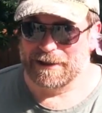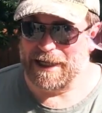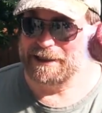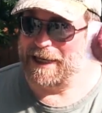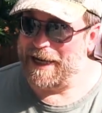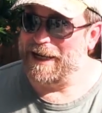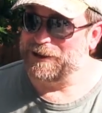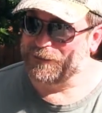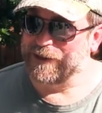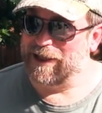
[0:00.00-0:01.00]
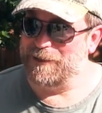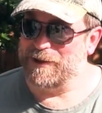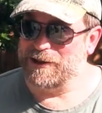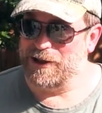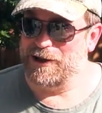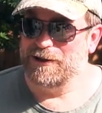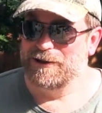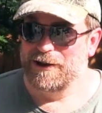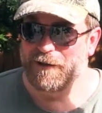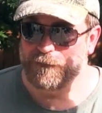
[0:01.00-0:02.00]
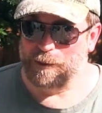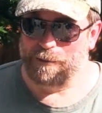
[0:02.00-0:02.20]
got the eight ounce filet mignon for my